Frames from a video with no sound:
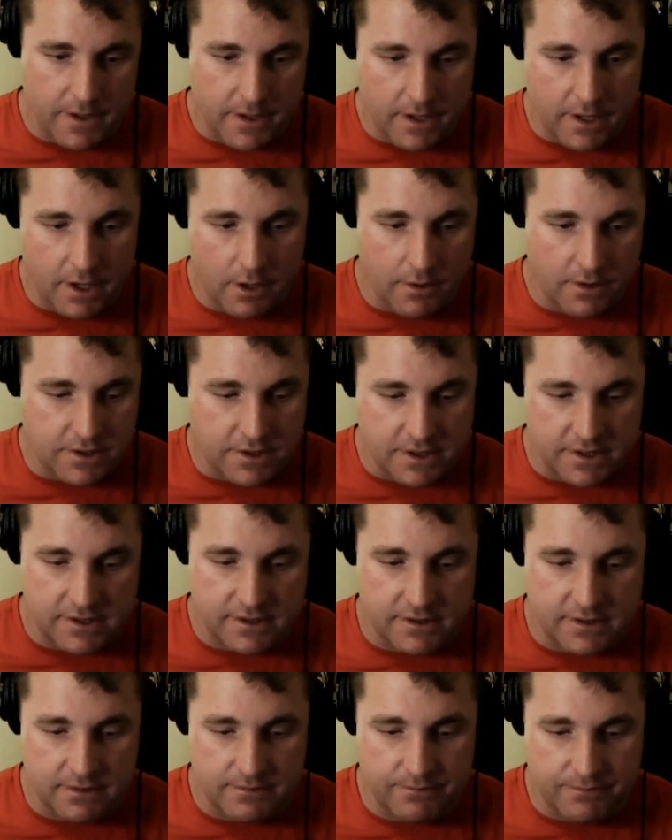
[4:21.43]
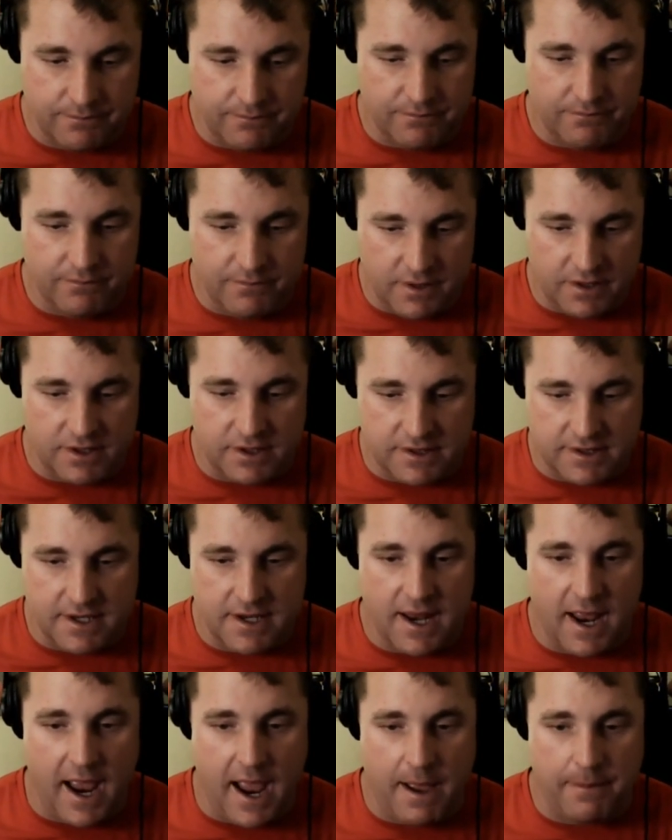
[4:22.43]
it just
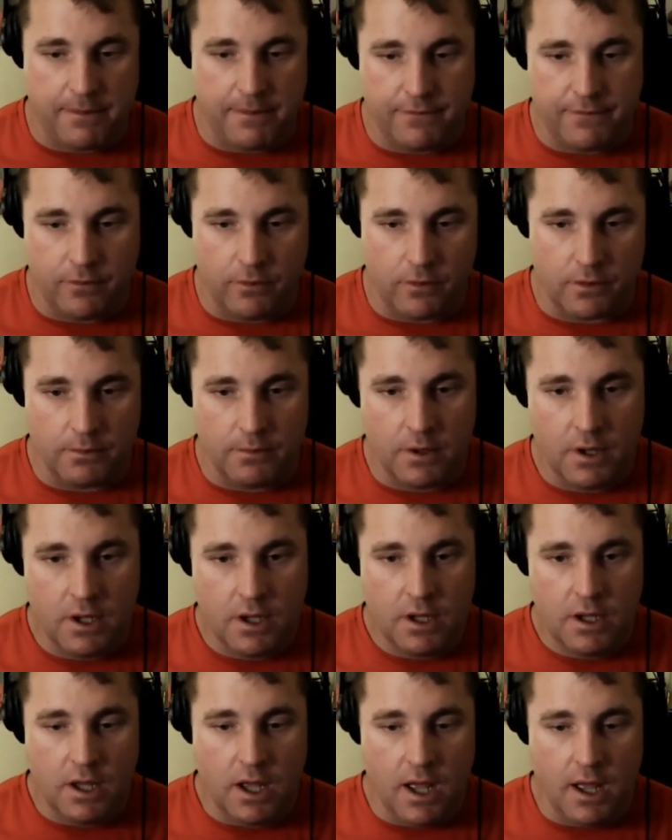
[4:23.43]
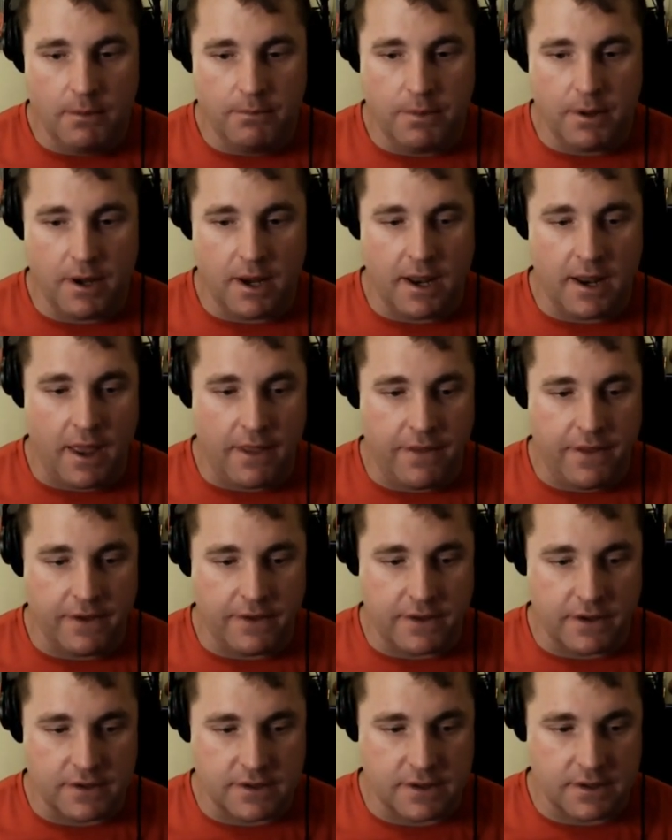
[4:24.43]
didn't happen for him. But I
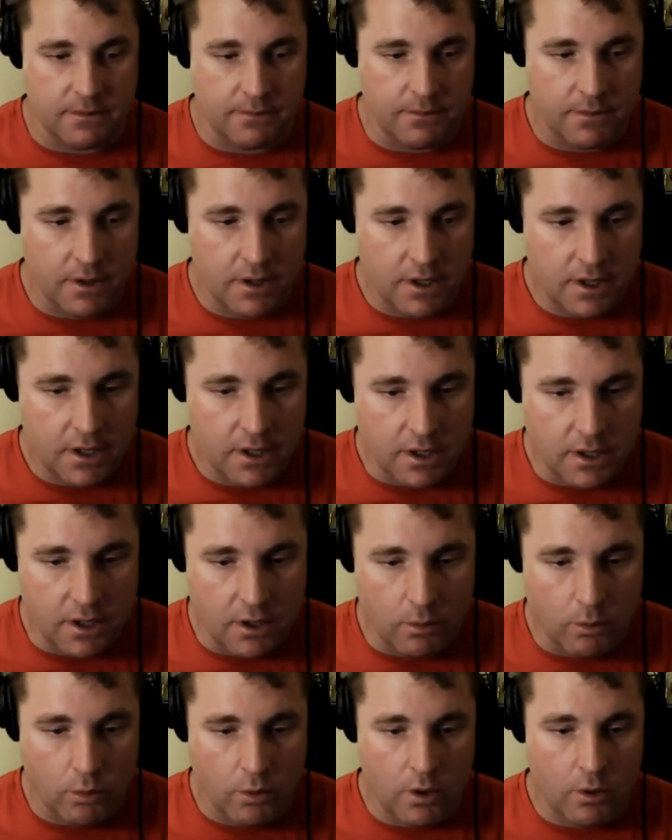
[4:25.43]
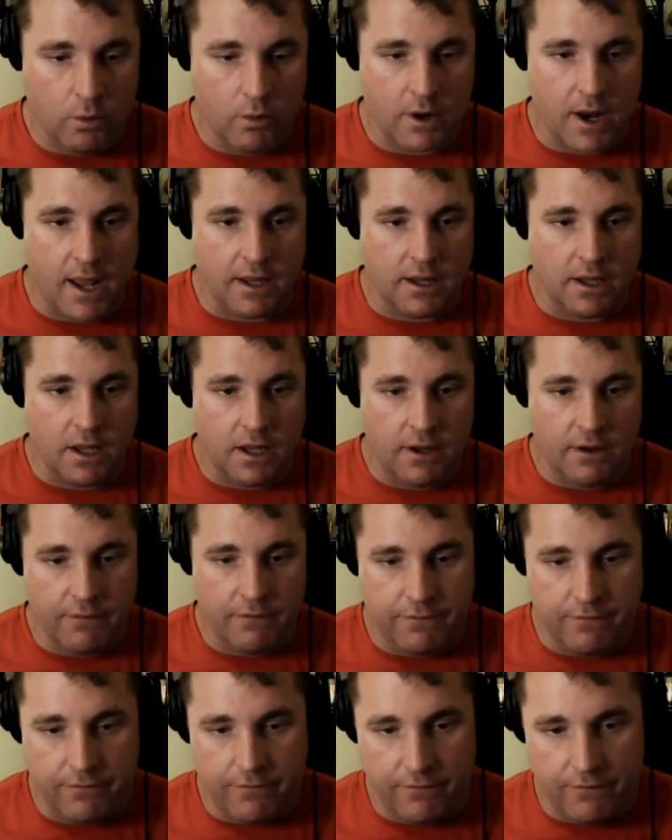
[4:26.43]
think there's some, what I
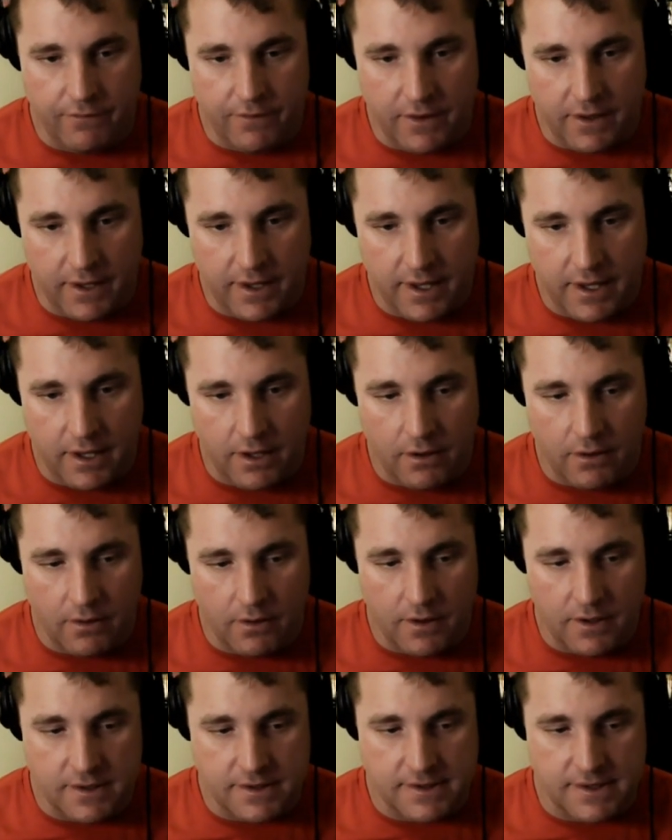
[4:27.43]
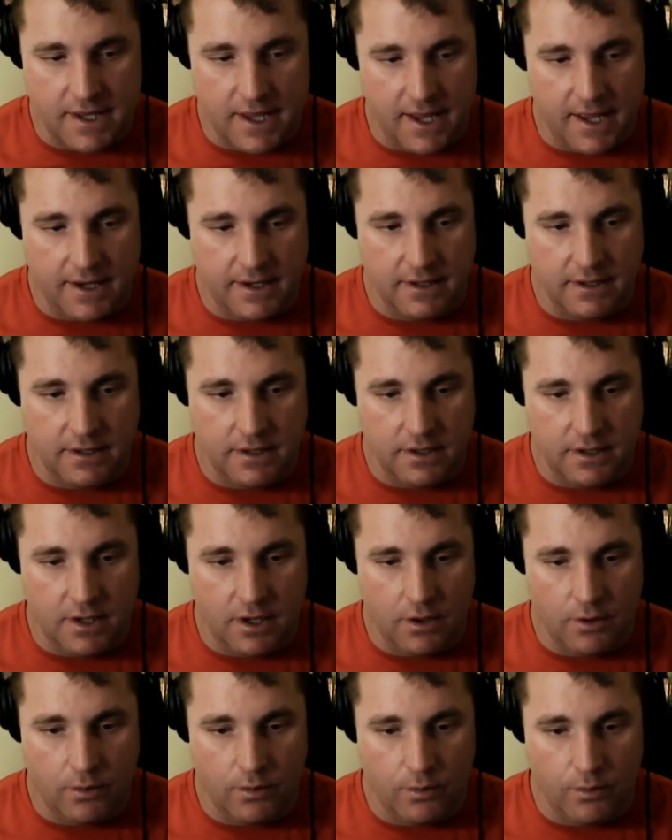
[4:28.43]
love here is that,
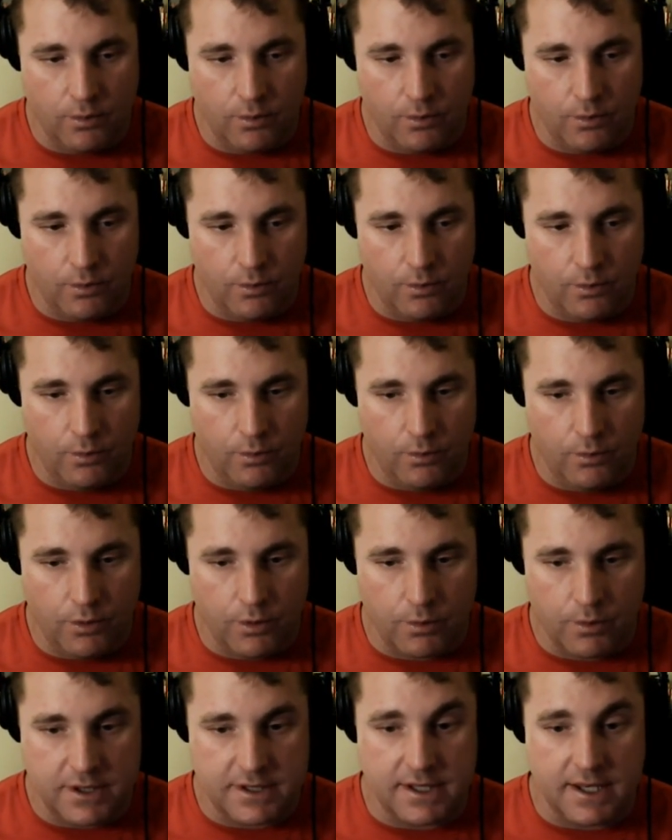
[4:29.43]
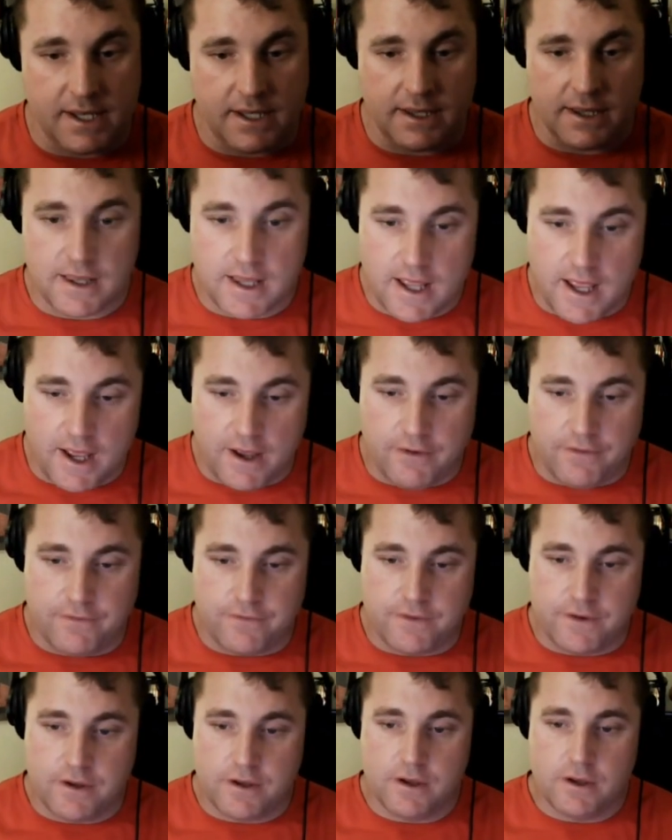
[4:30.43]
the reason he
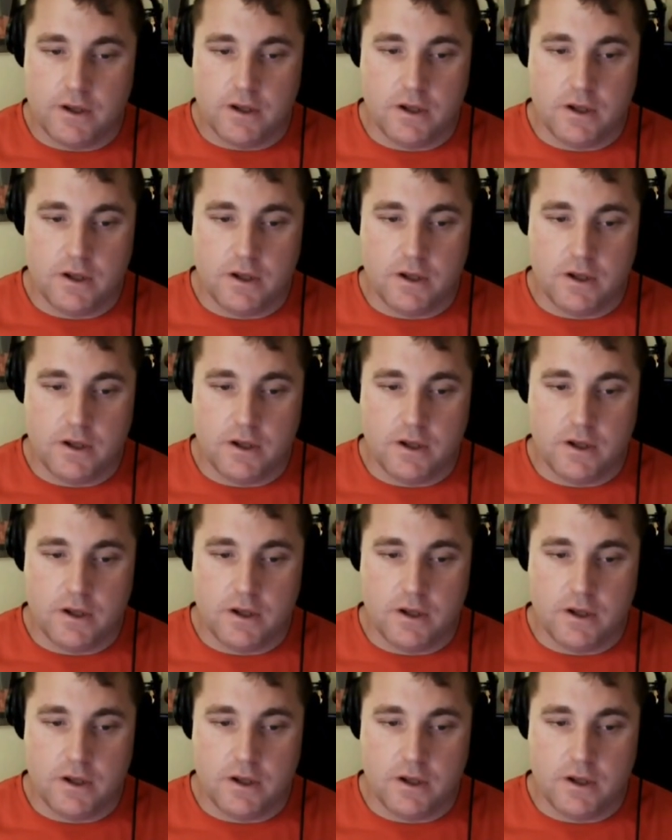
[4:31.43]
left